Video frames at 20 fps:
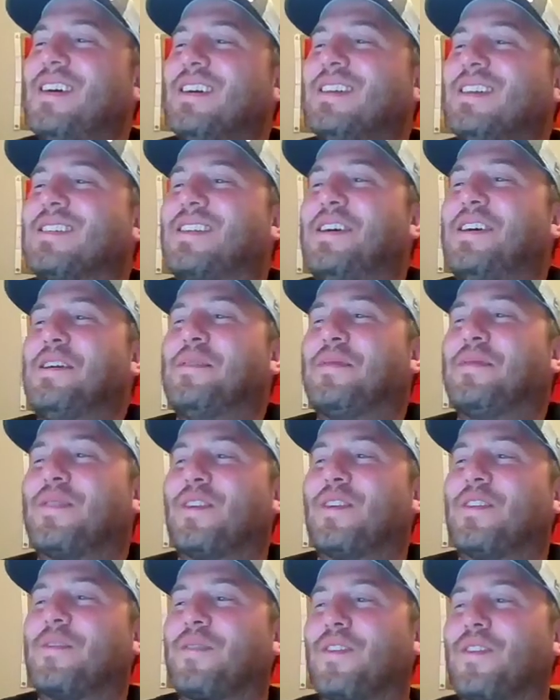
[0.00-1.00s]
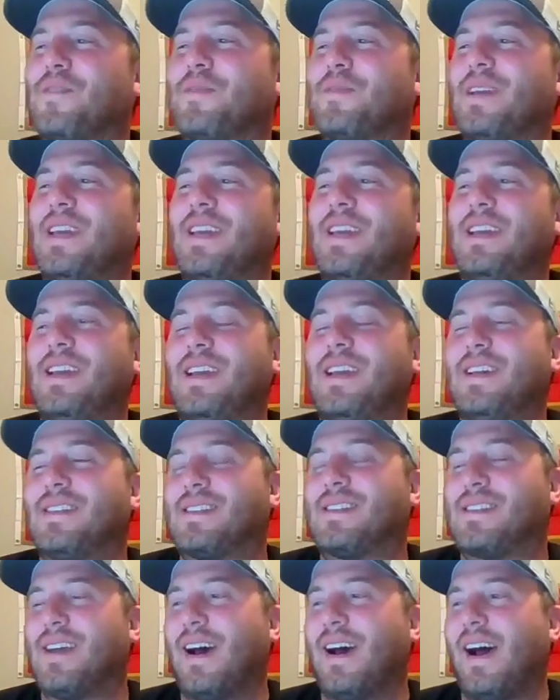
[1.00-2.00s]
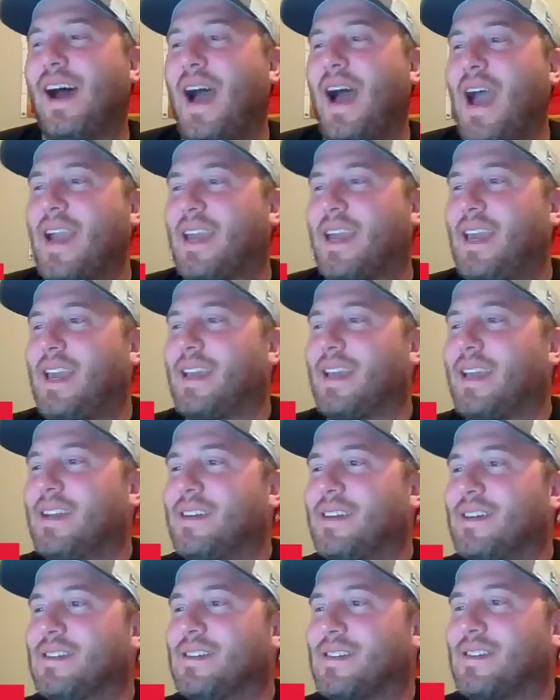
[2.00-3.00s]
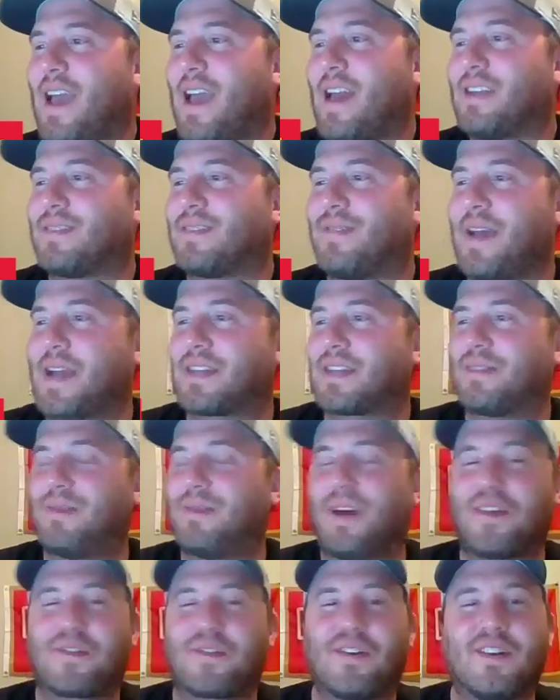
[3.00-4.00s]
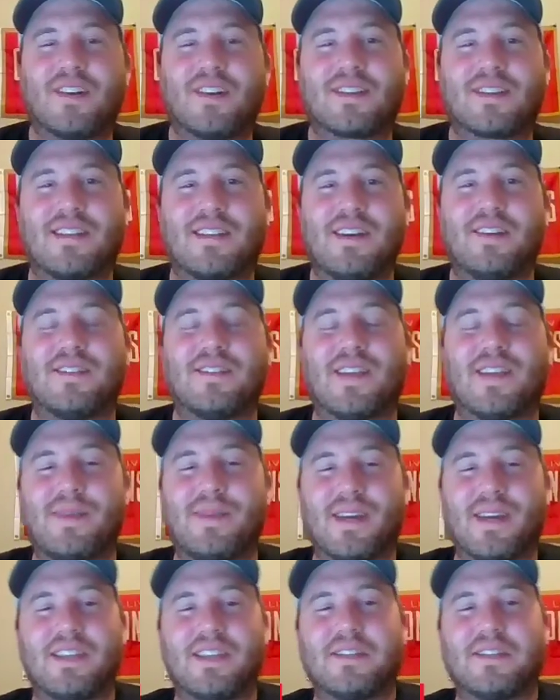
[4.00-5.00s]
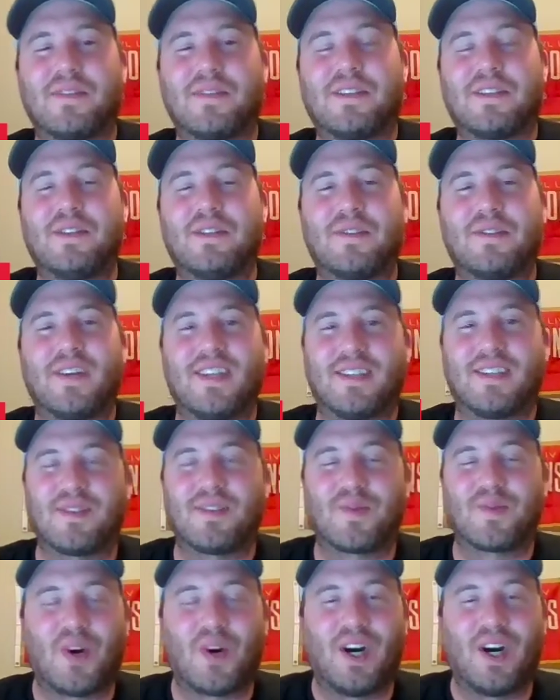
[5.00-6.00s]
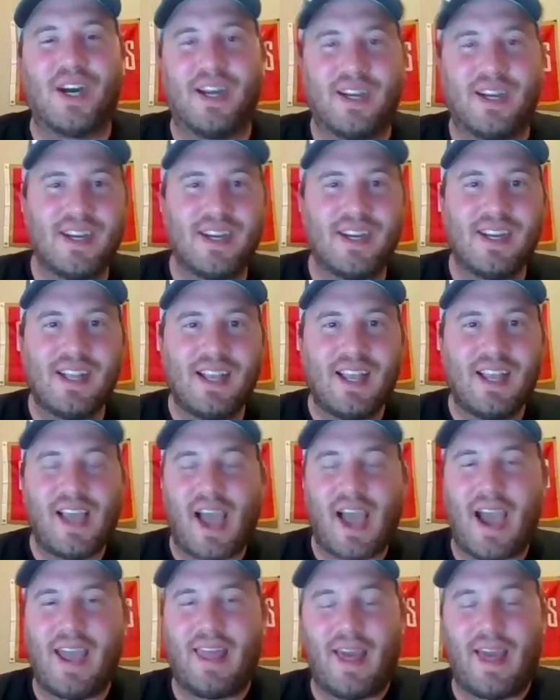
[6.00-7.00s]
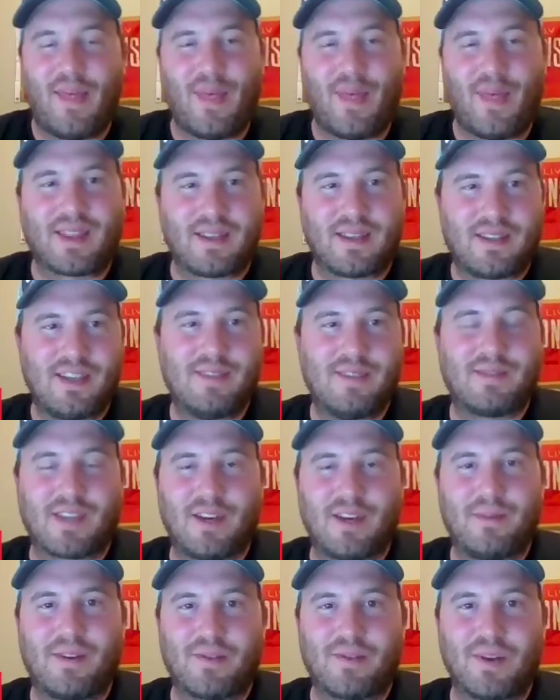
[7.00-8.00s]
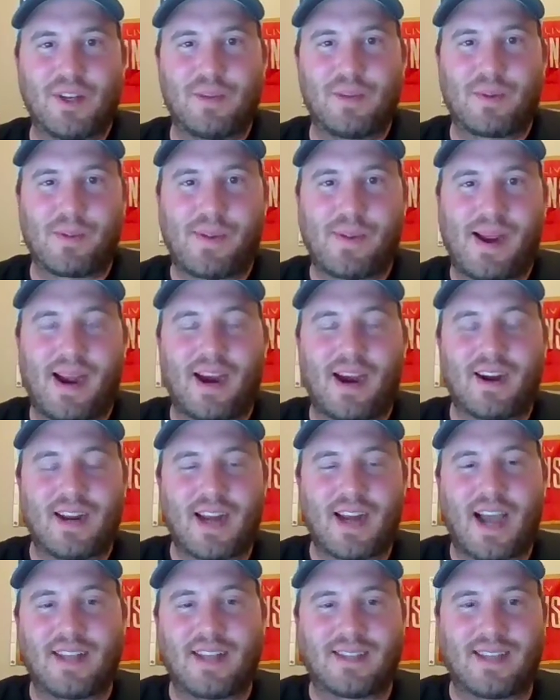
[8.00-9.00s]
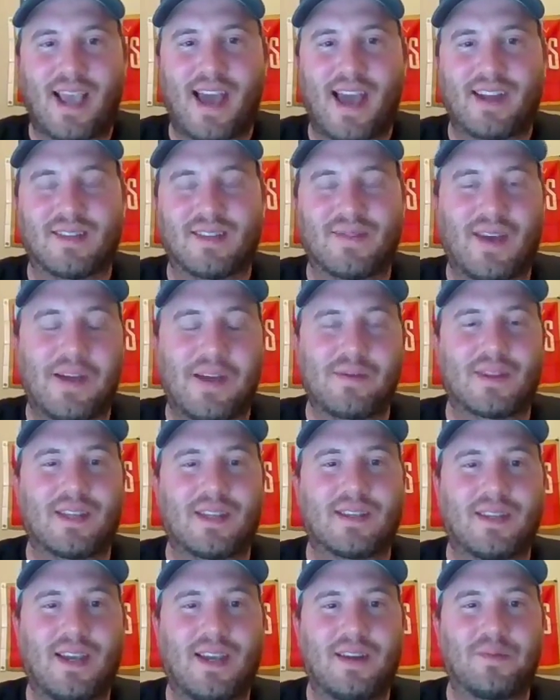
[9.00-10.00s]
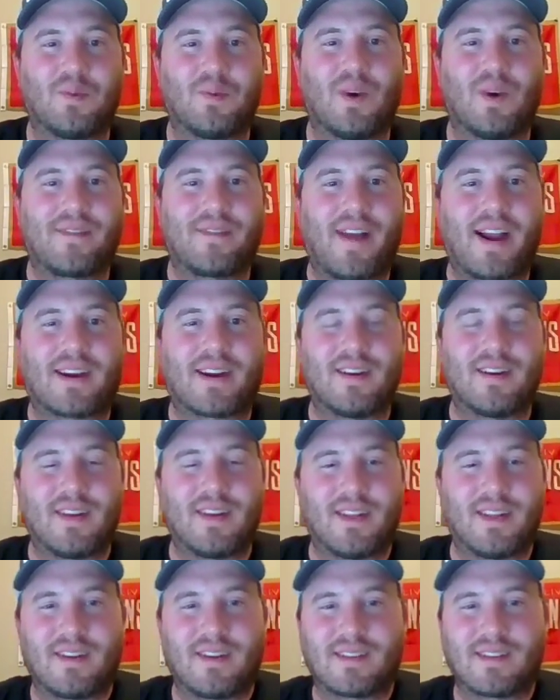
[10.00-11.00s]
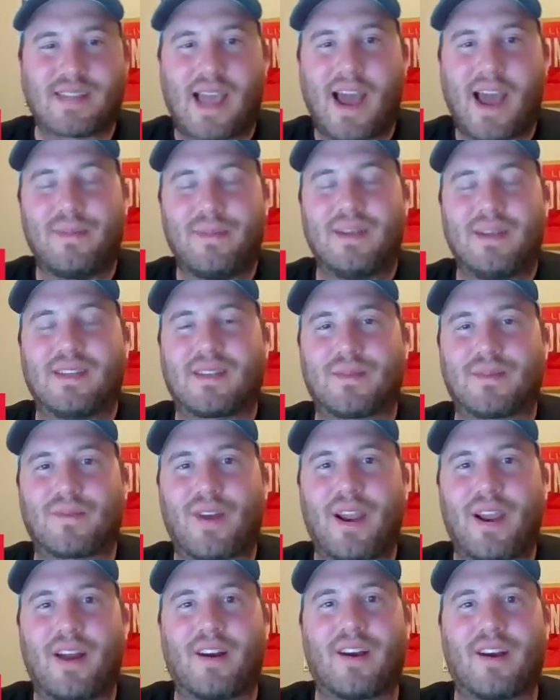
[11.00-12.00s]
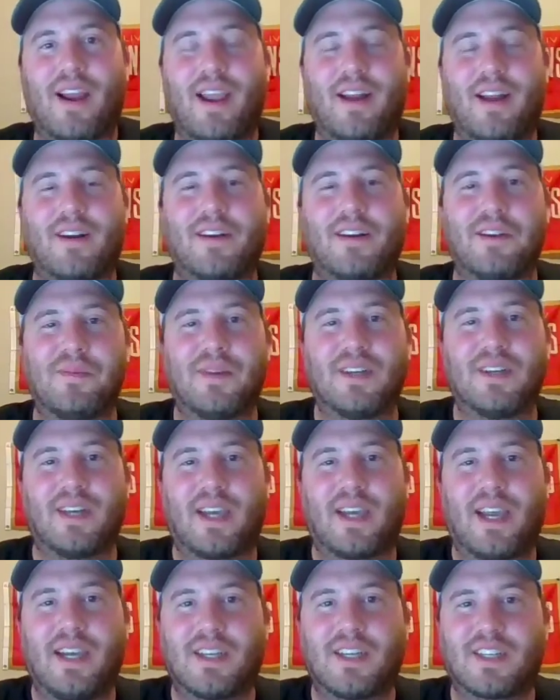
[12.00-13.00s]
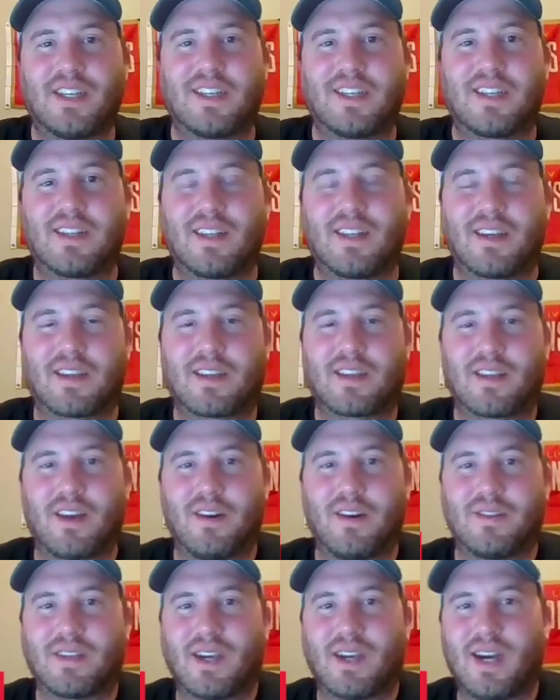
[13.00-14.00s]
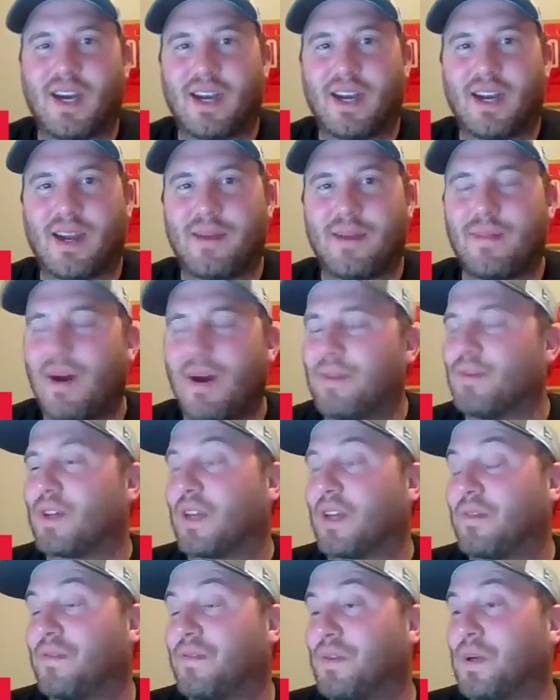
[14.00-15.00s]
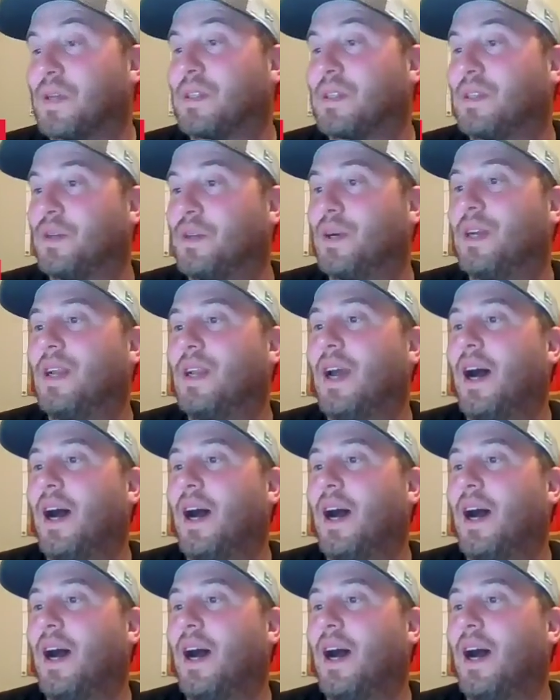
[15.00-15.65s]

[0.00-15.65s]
So for me, it's I can't get no satisfaction by the Rolling Stones. I picked this for 2 reasons. One, I think the team's going to be really prepared and not satisfied with this 8-1 record, and there's got to be some Raider hater humiliation that goes on, and I'm looking forward to it.